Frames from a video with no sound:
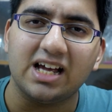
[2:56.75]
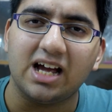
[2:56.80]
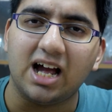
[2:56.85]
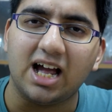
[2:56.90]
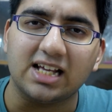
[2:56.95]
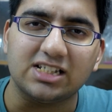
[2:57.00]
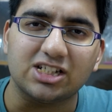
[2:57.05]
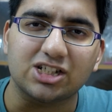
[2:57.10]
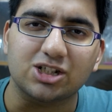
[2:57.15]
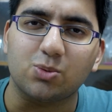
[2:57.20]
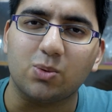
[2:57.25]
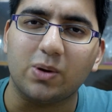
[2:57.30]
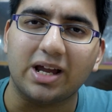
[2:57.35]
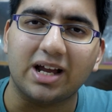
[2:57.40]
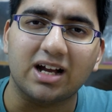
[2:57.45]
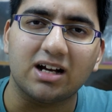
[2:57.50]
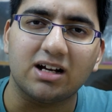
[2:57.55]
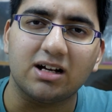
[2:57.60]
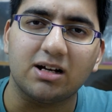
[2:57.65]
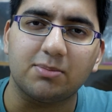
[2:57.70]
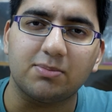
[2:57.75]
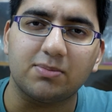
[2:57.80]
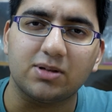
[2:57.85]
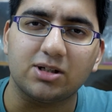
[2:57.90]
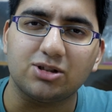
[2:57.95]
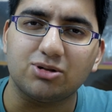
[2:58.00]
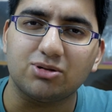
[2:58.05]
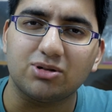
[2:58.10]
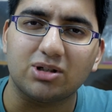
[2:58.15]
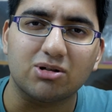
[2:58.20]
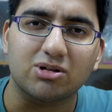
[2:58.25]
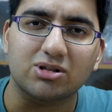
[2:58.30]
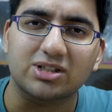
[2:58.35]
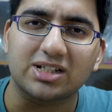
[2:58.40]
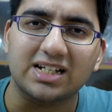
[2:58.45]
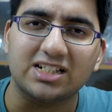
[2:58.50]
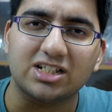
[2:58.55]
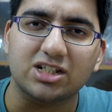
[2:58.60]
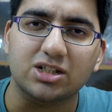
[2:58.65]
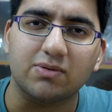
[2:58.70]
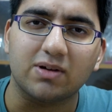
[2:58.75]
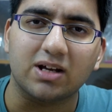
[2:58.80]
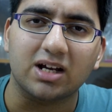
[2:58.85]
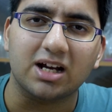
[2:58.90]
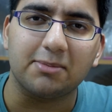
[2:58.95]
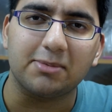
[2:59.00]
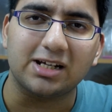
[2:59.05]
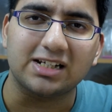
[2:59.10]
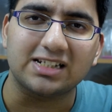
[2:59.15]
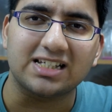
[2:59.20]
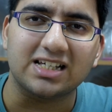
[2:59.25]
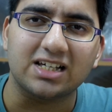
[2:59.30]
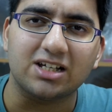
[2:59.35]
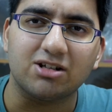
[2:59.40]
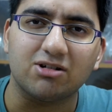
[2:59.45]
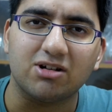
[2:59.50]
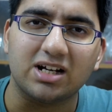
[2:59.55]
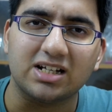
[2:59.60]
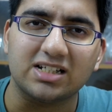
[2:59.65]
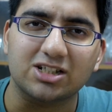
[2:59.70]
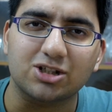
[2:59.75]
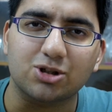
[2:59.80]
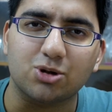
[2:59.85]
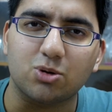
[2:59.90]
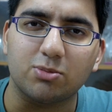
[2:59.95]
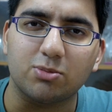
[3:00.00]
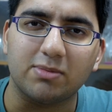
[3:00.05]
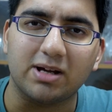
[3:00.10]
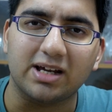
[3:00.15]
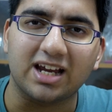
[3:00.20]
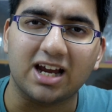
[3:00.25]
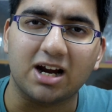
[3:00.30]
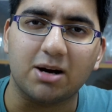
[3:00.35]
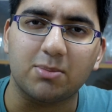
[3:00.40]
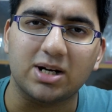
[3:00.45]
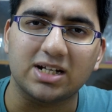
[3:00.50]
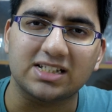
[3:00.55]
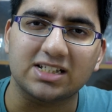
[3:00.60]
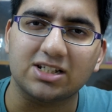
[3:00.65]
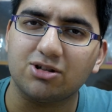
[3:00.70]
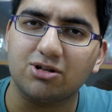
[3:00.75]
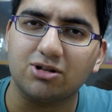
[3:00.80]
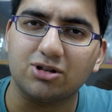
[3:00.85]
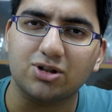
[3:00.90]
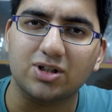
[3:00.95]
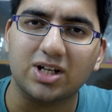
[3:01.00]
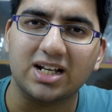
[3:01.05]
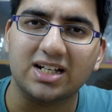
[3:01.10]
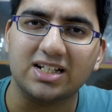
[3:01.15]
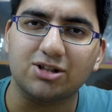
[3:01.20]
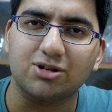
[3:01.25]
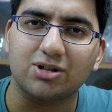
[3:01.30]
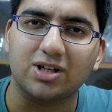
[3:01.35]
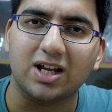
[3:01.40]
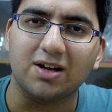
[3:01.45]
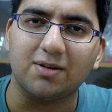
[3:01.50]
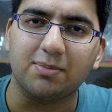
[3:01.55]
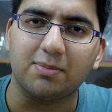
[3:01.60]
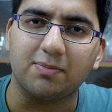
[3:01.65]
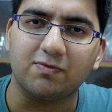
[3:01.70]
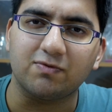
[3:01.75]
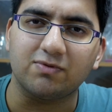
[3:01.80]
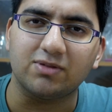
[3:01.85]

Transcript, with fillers: i just wake up but today also i just wake up and I say you know i just my camera i say you know today i need to give